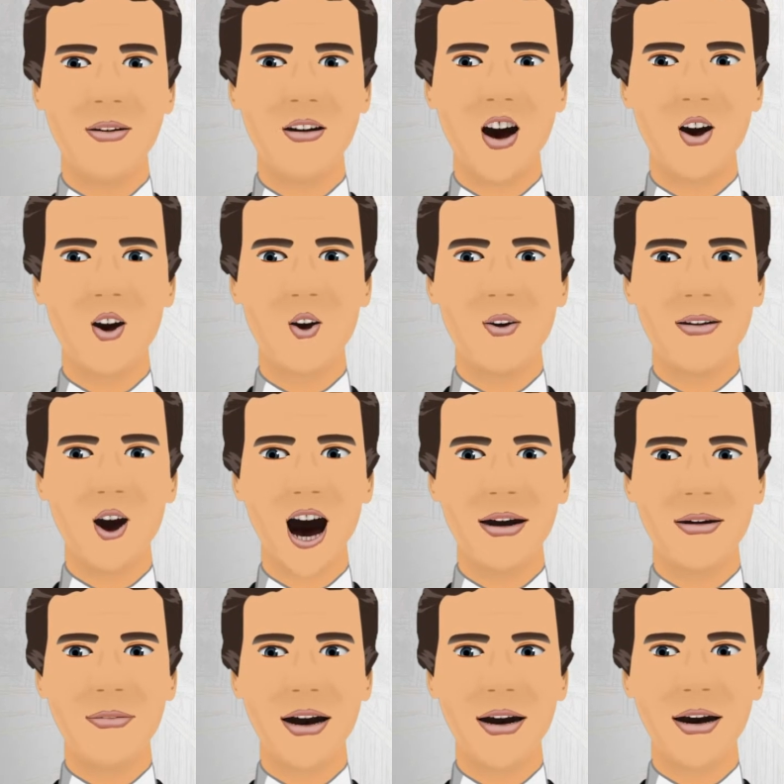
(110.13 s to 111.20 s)
By the
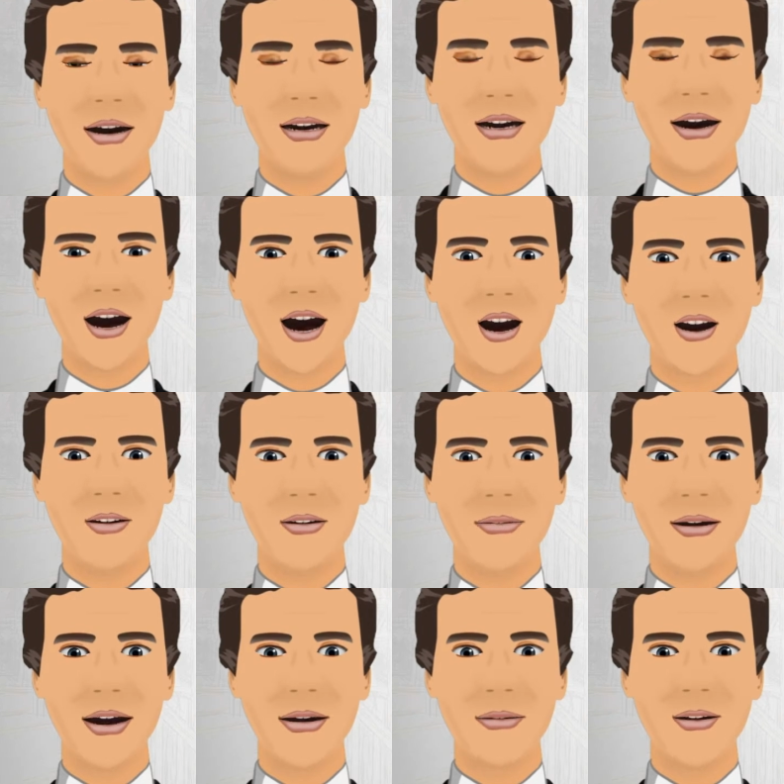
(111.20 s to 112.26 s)
time NBC ordered
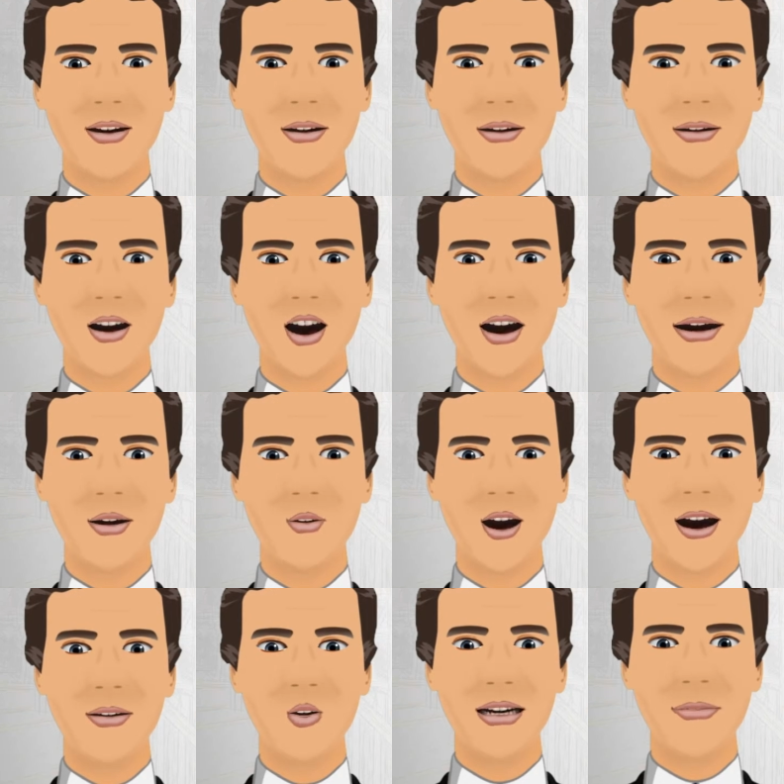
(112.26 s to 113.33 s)
90-minute
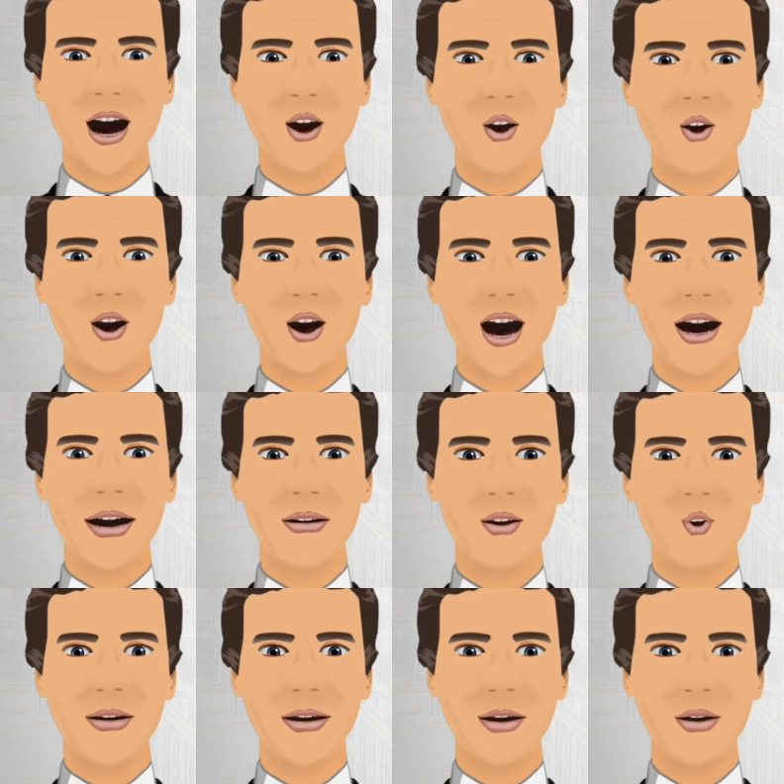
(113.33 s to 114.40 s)
programs for the
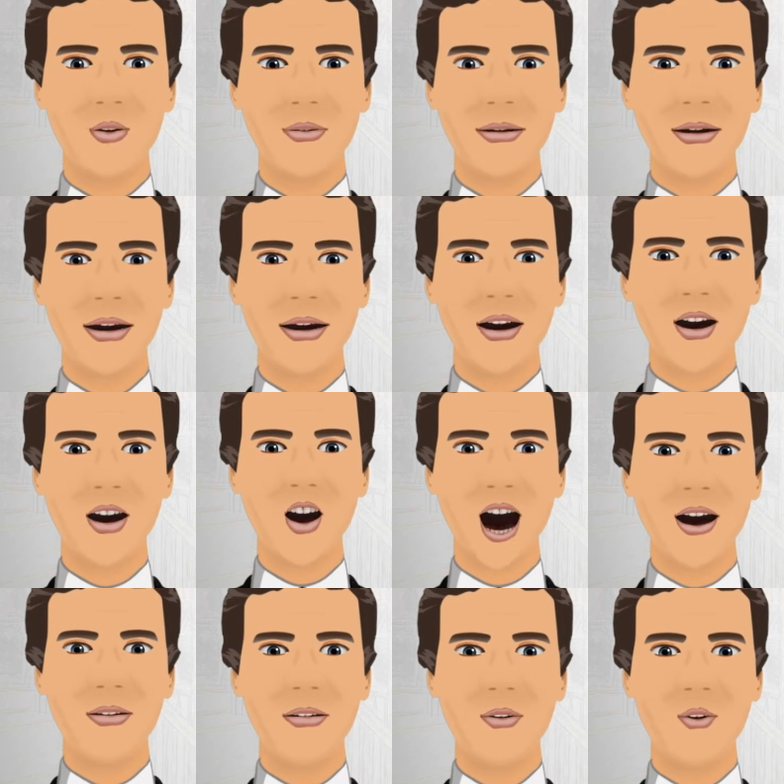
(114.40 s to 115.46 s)
U.S. in
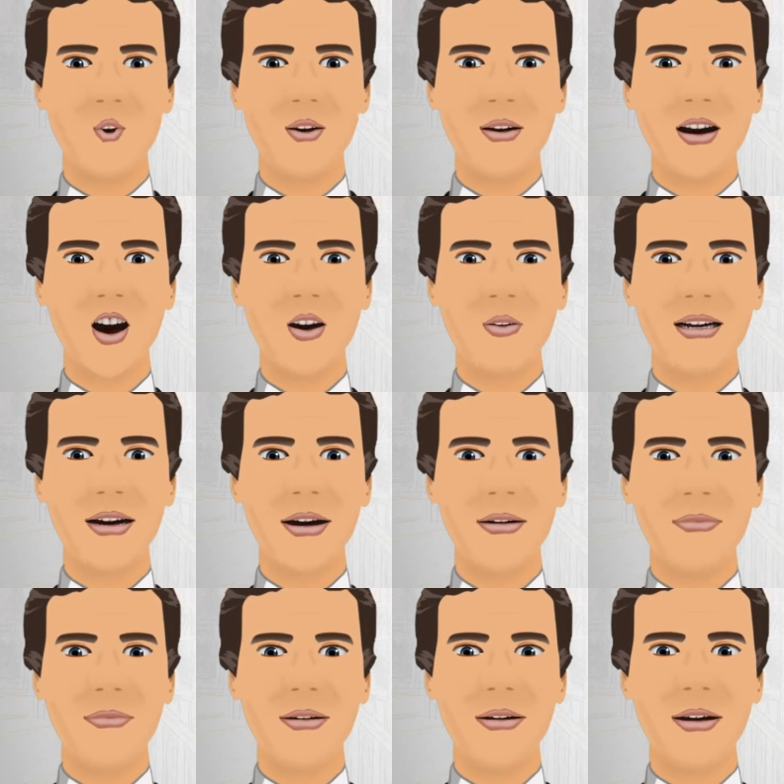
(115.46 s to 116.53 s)
1981, the 4th
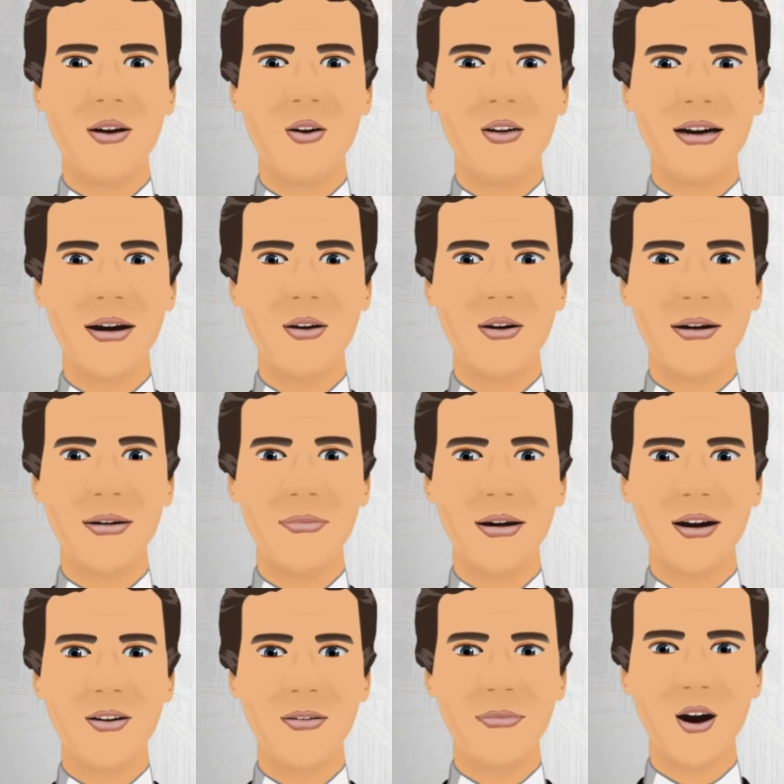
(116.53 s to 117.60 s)
season of
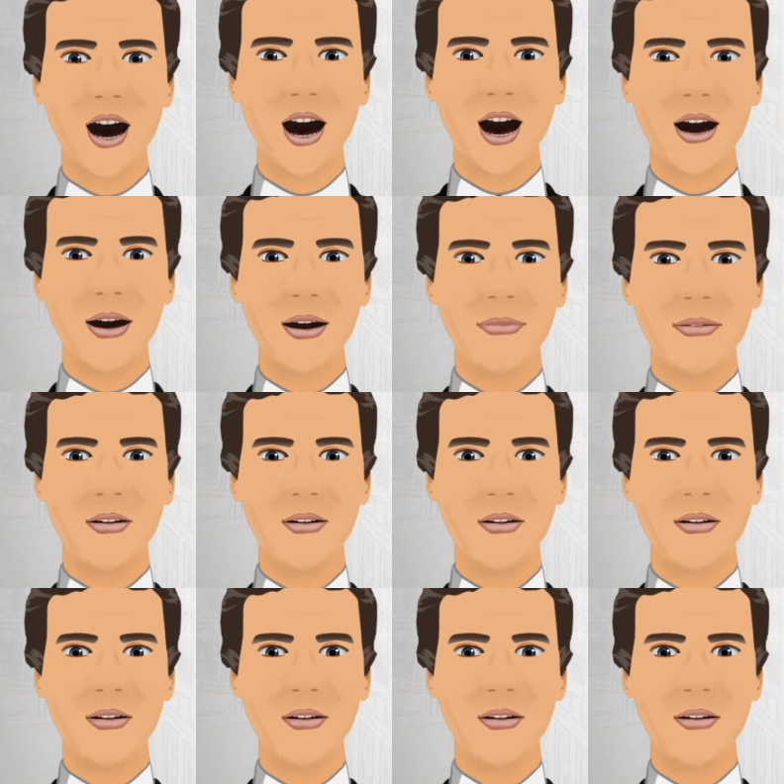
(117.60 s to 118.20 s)
SCTV overall,